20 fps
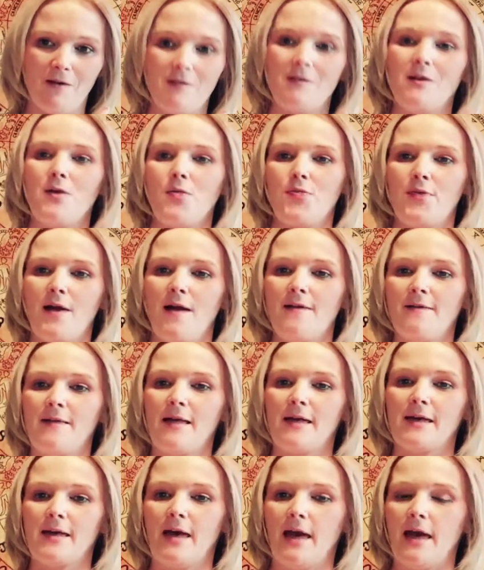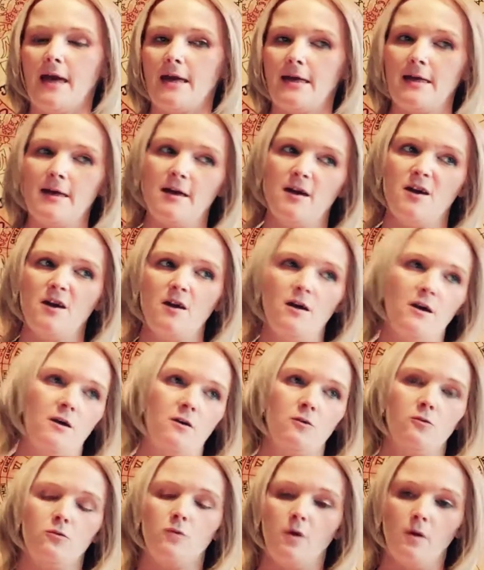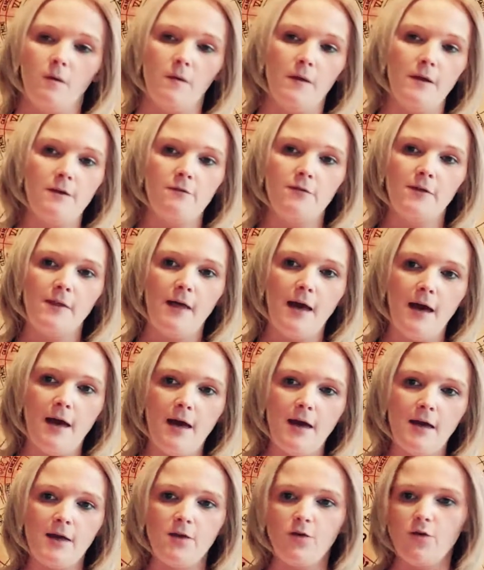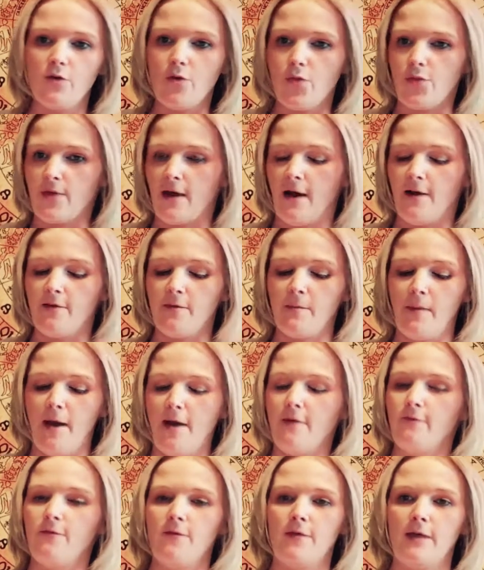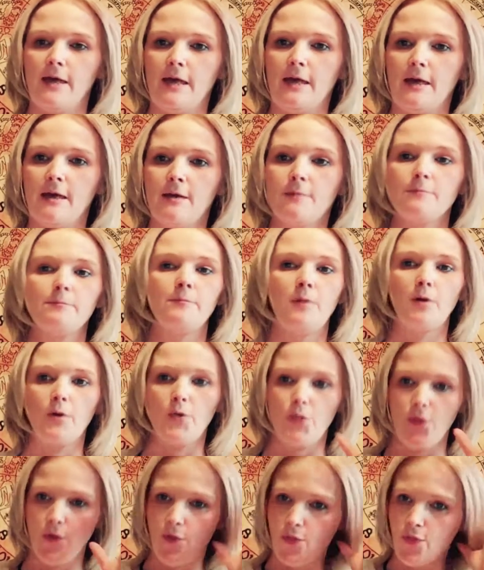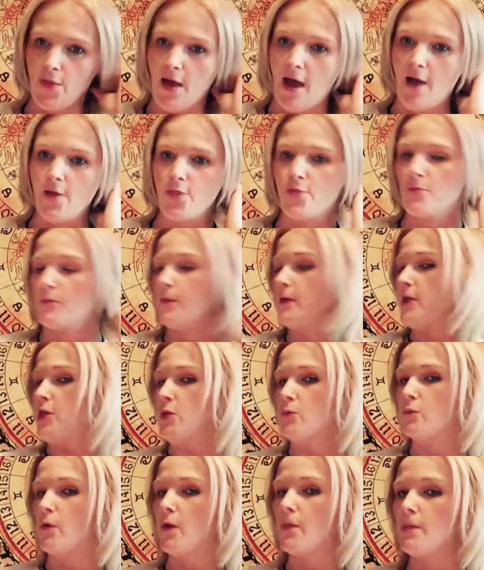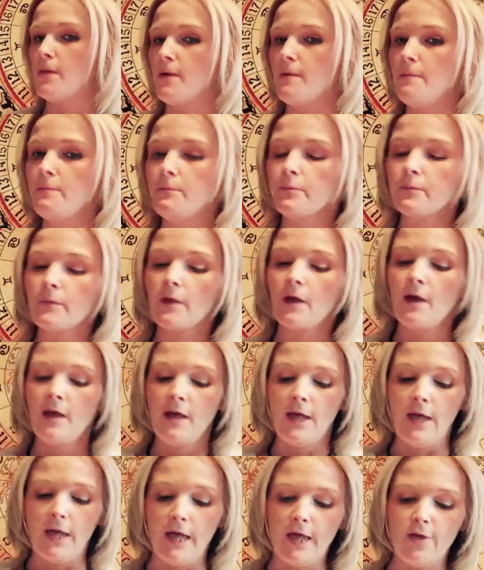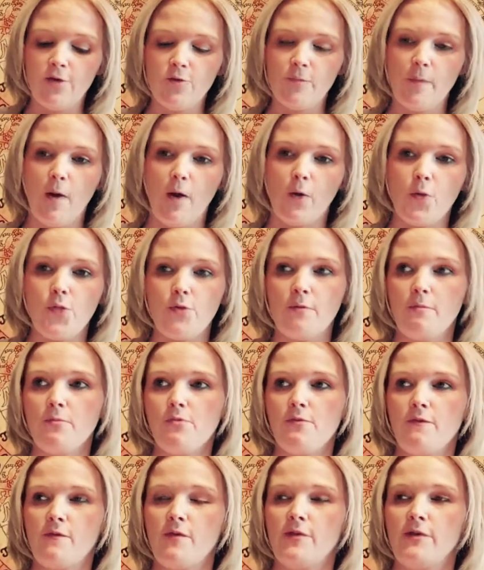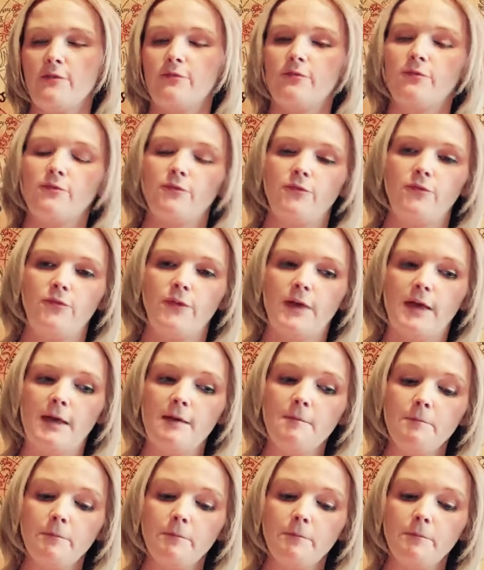It's kind of like a rolling, if you like. You just kind of pay for the boxes as and when you want them. Each box comes with a different theme.